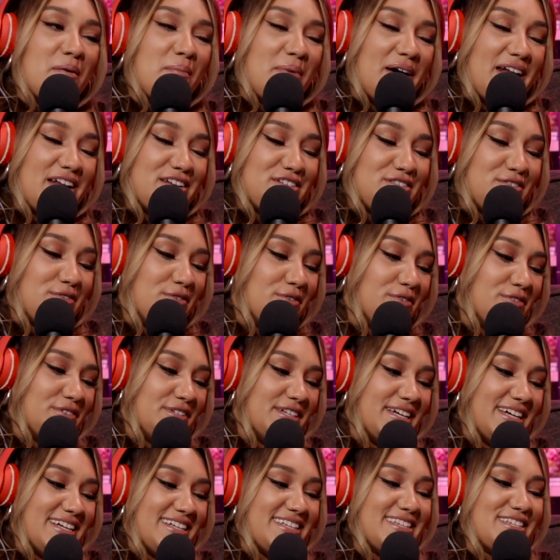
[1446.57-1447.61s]
But I just
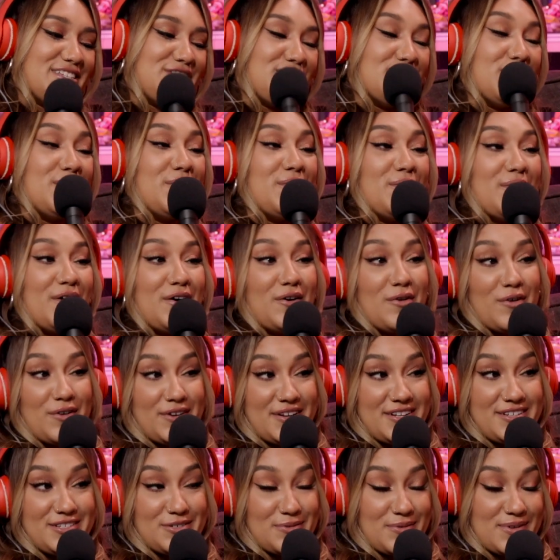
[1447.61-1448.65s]
Googled it. So
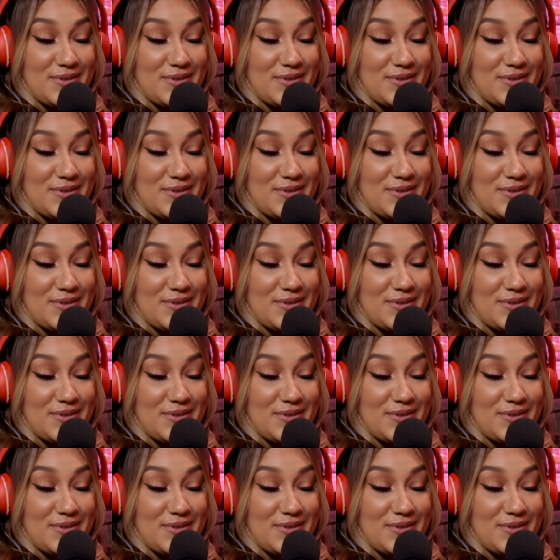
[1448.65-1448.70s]
according to